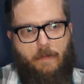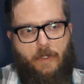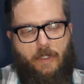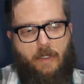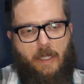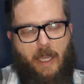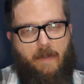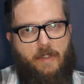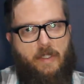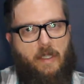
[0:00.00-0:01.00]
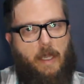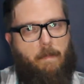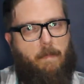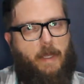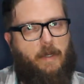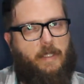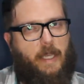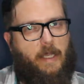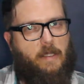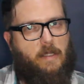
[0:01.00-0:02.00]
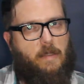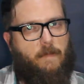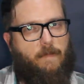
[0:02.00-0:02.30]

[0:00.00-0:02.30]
Still kind of a slight bitter taste.